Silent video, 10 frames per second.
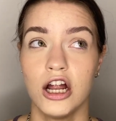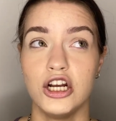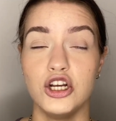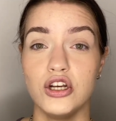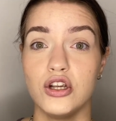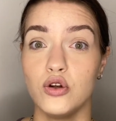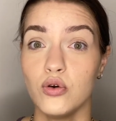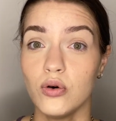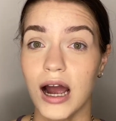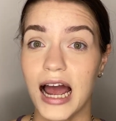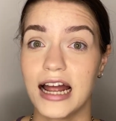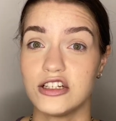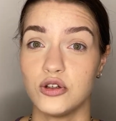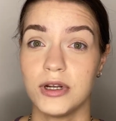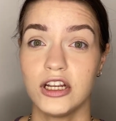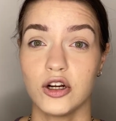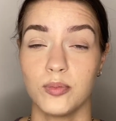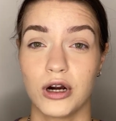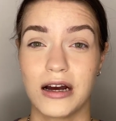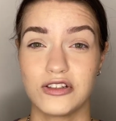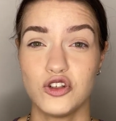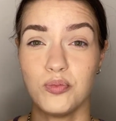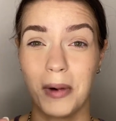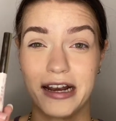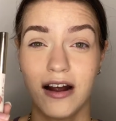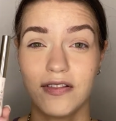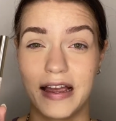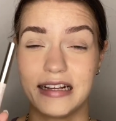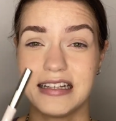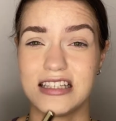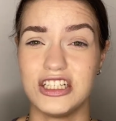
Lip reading: new at doing your brows, you might not like this,